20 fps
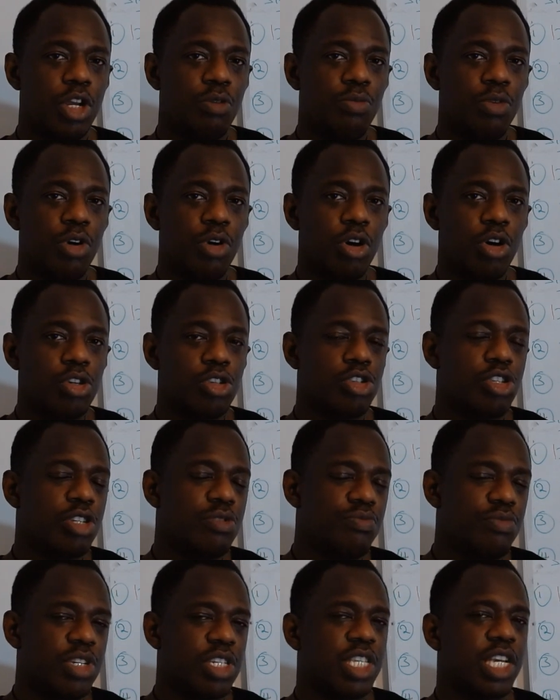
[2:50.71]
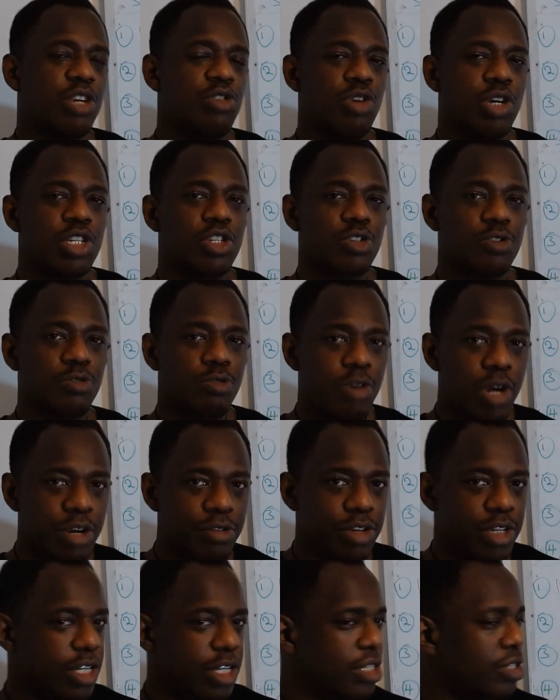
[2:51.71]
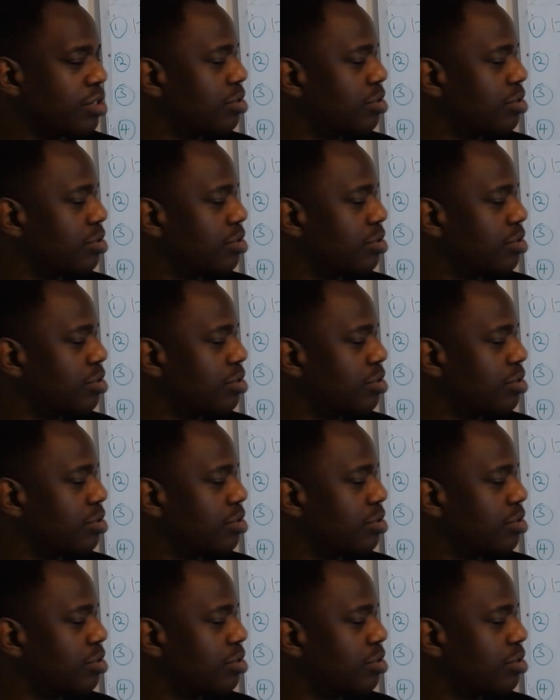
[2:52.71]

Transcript: But also it means that you are squaring it.